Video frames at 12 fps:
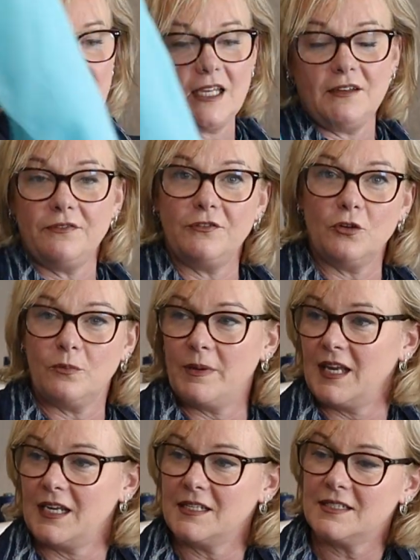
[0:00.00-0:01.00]
if your
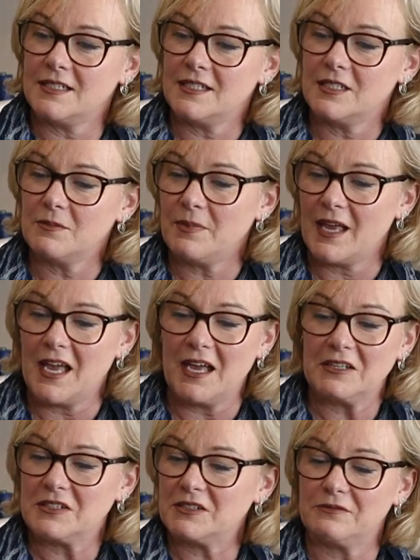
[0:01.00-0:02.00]
piece is
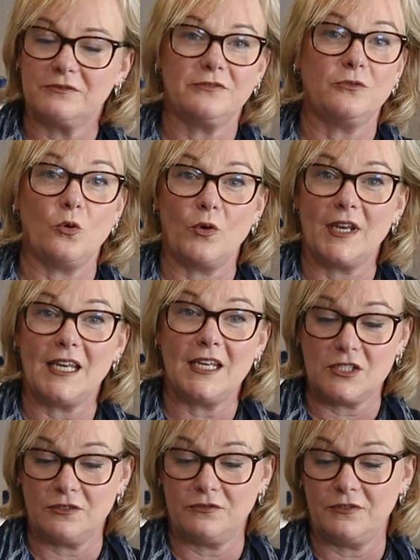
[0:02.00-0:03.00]
about 40
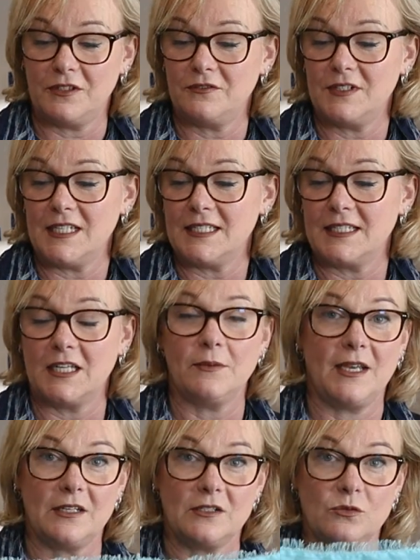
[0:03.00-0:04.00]
to 50
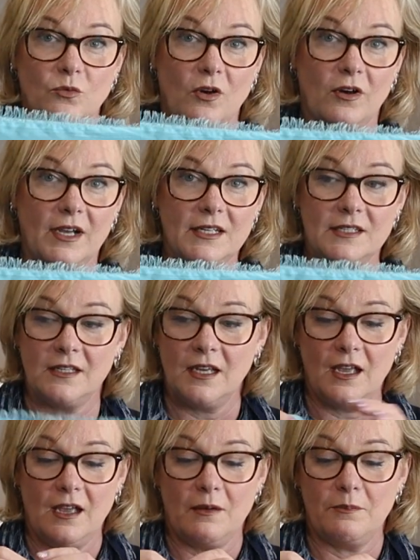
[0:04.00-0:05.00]
centimetres wide,
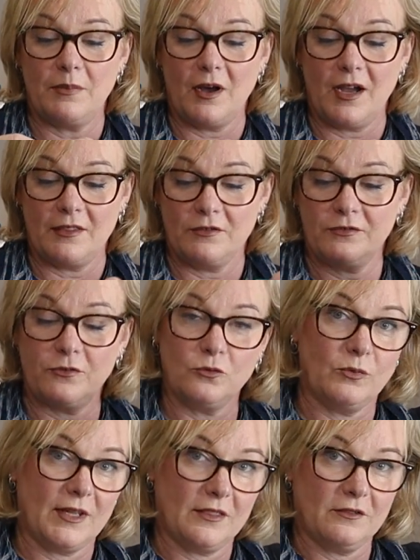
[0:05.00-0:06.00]
buy the
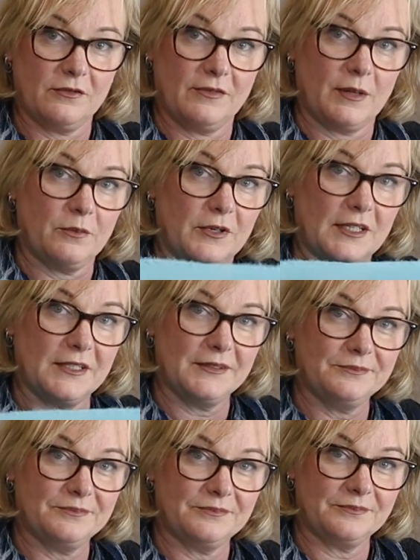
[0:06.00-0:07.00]
full width of fabric.
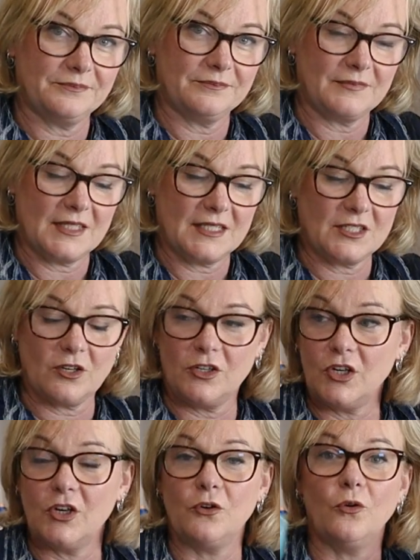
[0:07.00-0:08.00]
So
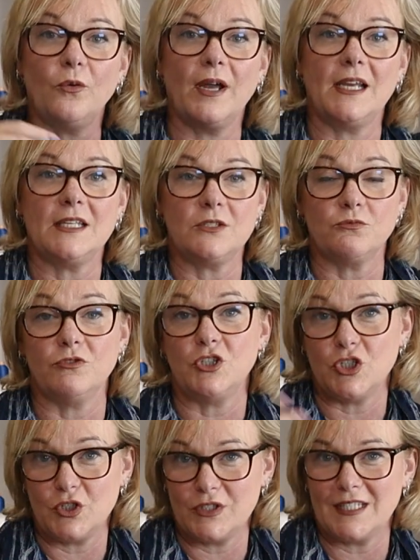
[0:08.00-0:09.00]
you can always
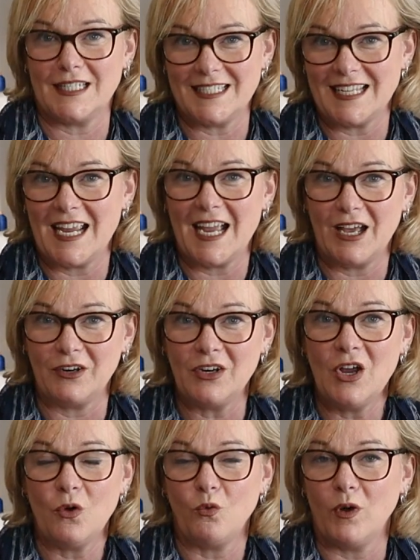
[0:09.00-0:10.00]
reduce it down
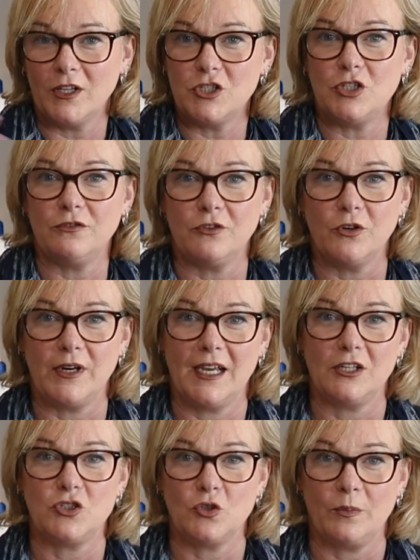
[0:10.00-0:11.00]
once you've
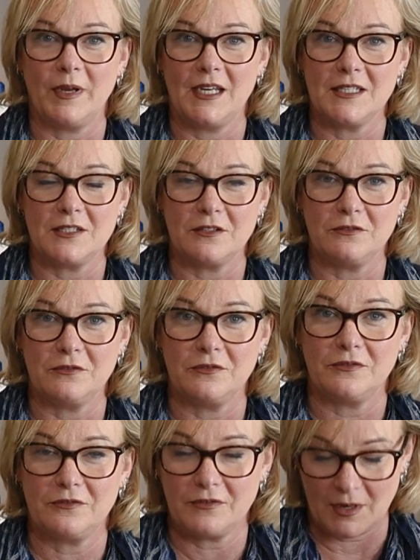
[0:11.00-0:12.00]
created your piece of
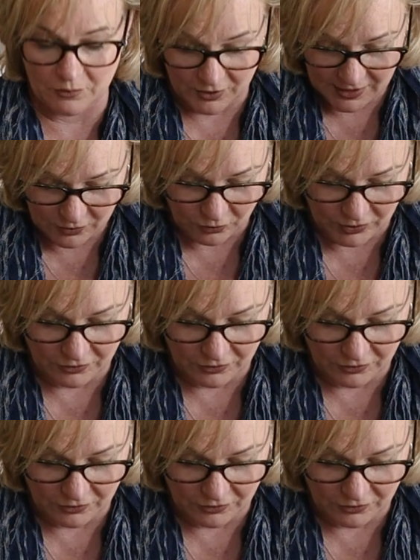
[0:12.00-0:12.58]
fabric or